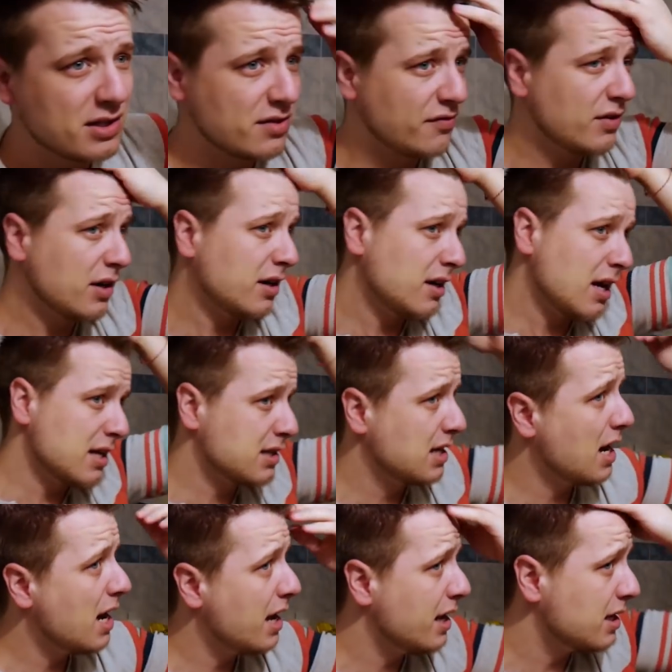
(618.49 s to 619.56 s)
It's a very nice
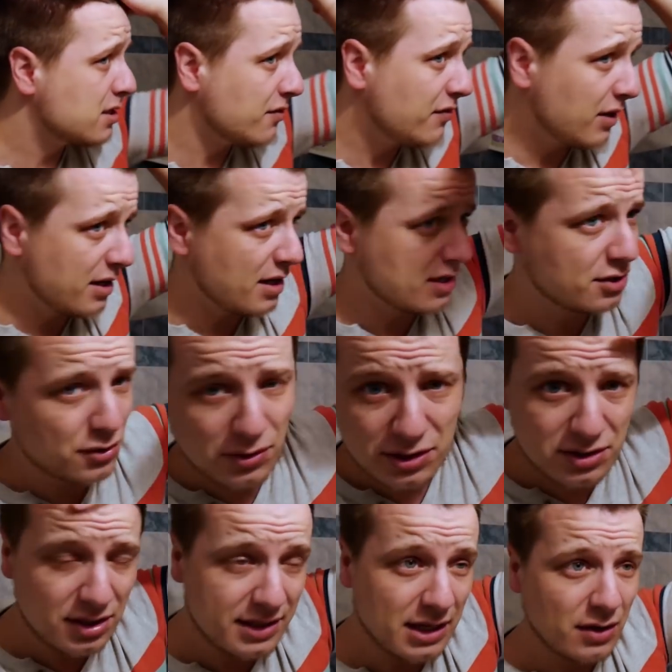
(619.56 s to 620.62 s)
guy, he has very nice
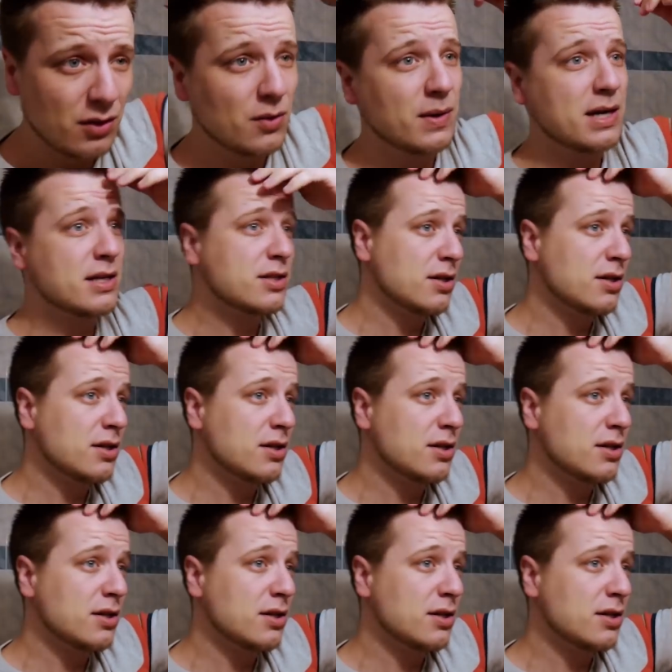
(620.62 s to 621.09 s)
stories to tell always,